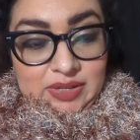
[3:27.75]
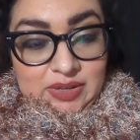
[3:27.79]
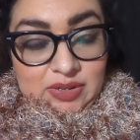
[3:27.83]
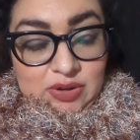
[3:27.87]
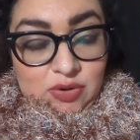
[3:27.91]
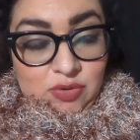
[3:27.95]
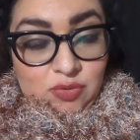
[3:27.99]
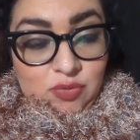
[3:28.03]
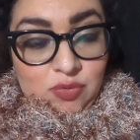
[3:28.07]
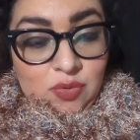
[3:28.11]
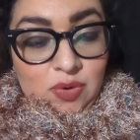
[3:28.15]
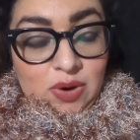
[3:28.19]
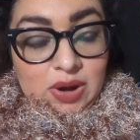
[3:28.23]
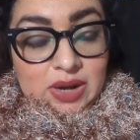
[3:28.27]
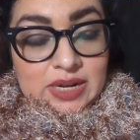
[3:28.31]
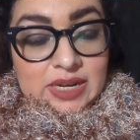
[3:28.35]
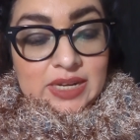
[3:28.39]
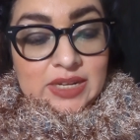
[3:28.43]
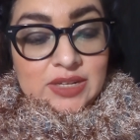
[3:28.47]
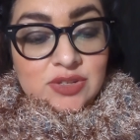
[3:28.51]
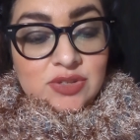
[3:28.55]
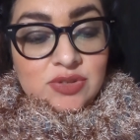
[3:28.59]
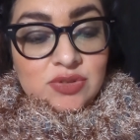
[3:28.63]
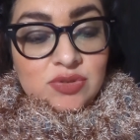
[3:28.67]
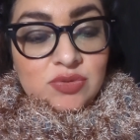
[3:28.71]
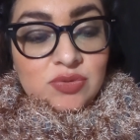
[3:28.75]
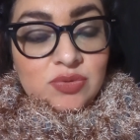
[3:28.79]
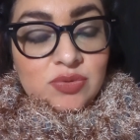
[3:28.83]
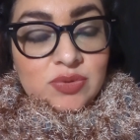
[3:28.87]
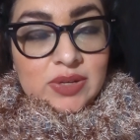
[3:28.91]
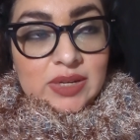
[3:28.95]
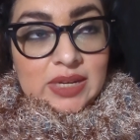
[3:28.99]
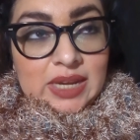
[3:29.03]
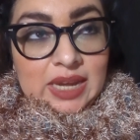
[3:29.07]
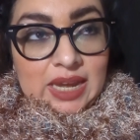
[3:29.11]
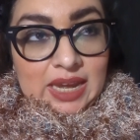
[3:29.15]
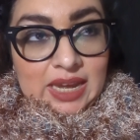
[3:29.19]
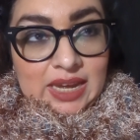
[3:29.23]
or wanting to
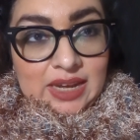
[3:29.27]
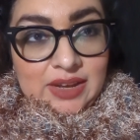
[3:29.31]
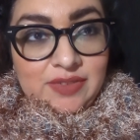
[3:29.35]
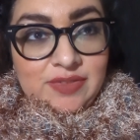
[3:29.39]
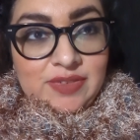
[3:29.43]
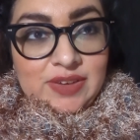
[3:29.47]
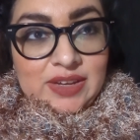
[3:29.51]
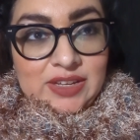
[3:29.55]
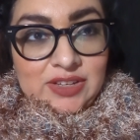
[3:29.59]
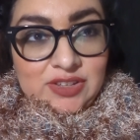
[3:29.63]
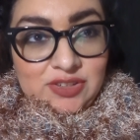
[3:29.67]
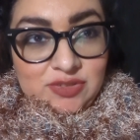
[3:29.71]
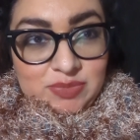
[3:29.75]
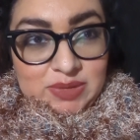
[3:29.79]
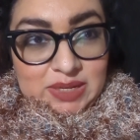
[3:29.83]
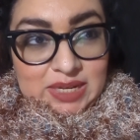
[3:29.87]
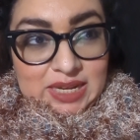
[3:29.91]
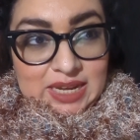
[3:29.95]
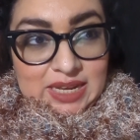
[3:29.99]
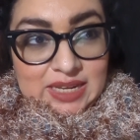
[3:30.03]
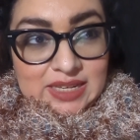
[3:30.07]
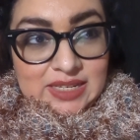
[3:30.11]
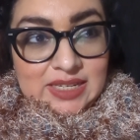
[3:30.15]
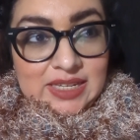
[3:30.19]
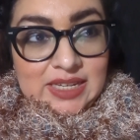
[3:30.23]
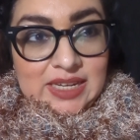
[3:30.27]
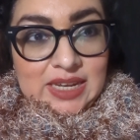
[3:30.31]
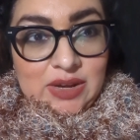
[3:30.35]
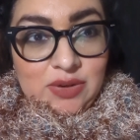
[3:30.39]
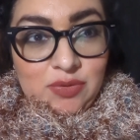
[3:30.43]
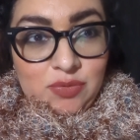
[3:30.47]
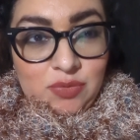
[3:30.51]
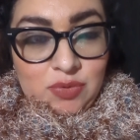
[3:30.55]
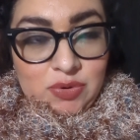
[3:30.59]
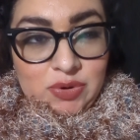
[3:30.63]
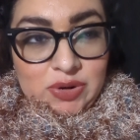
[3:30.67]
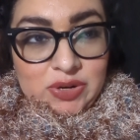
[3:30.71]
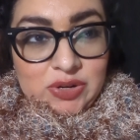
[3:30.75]
cave and begin to get
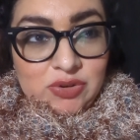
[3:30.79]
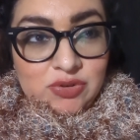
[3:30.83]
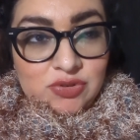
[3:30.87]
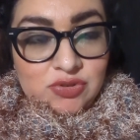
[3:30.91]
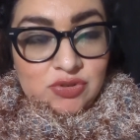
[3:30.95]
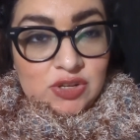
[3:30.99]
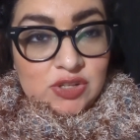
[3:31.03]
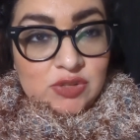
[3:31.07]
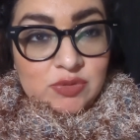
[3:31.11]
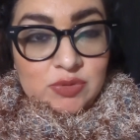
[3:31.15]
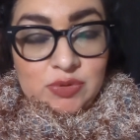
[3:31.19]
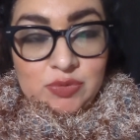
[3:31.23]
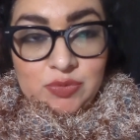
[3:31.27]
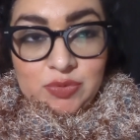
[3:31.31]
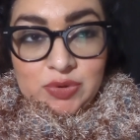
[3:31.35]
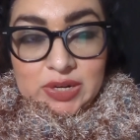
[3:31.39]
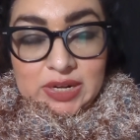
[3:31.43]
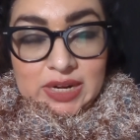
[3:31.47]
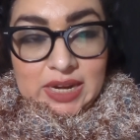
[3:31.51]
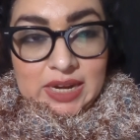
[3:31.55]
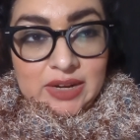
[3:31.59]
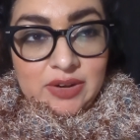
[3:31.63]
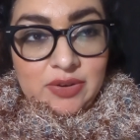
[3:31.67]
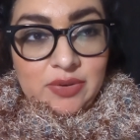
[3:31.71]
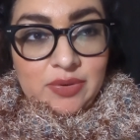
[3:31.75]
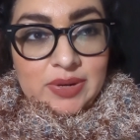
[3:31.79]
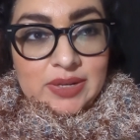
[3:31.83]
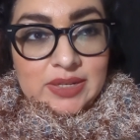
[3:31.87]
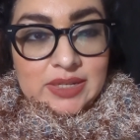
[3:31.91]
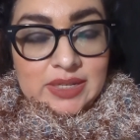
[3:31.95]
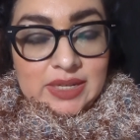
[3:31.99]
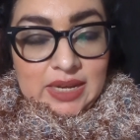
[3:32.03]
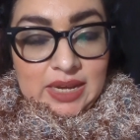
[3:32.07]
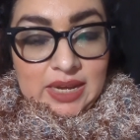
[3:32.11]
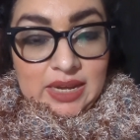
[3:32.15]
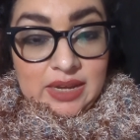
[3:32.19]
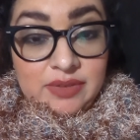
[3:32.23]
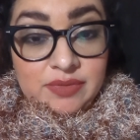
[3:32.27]
worried or stressed and we're not going to
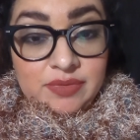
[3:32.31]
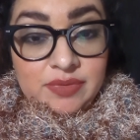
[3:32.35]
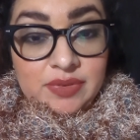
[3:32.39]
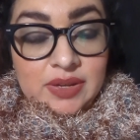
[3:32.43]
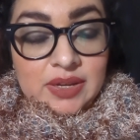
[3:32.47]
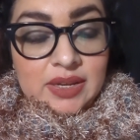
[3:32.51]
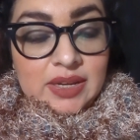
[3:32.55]
cave